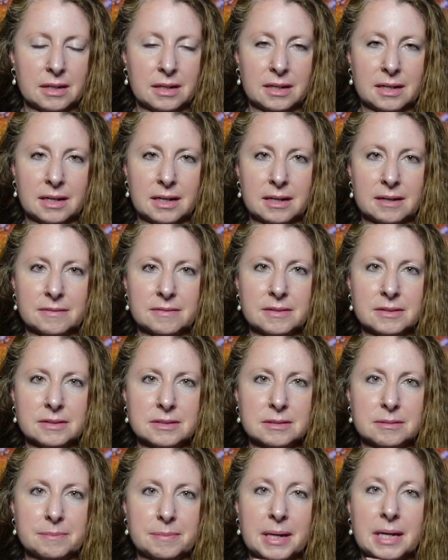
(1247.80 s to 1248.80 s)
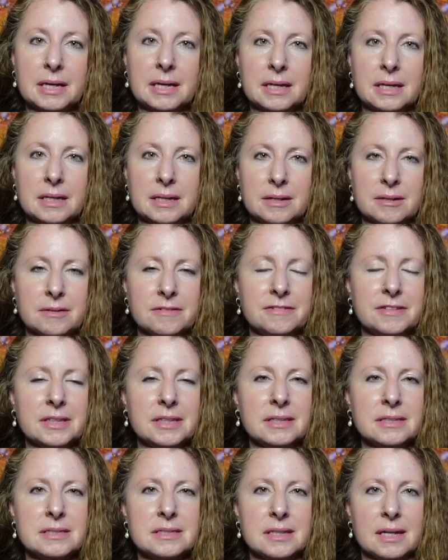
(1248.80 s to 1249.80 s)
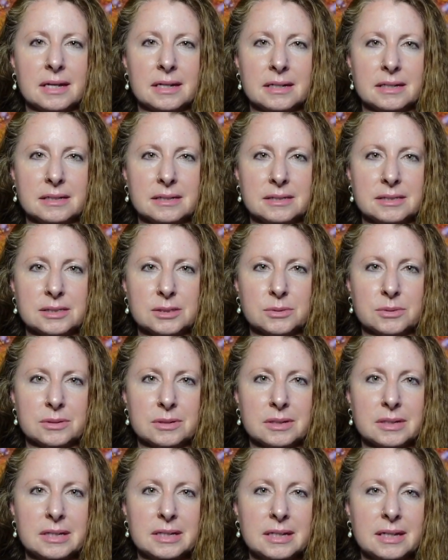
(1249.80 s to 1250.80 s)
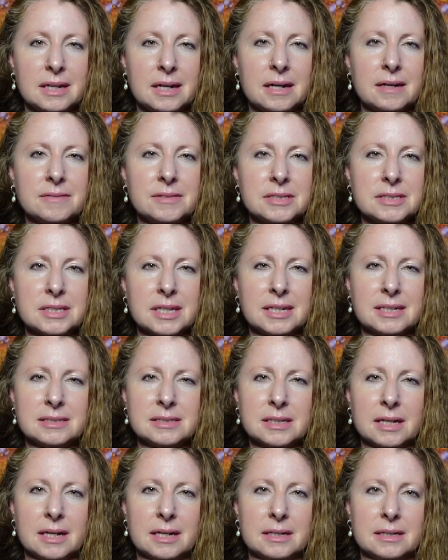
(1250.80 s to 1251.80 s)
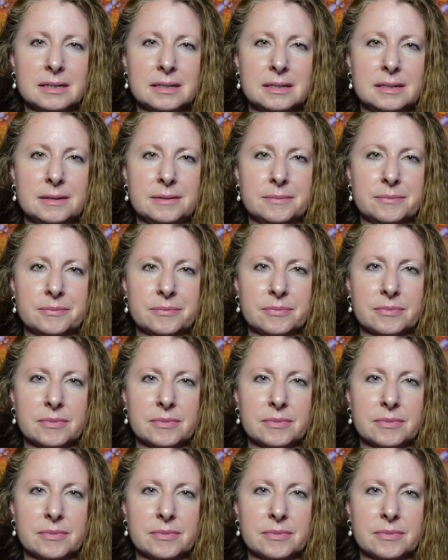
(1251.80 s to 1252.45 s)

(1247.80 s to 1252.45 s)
have this pain, or feel this sadness, or have this anxiety,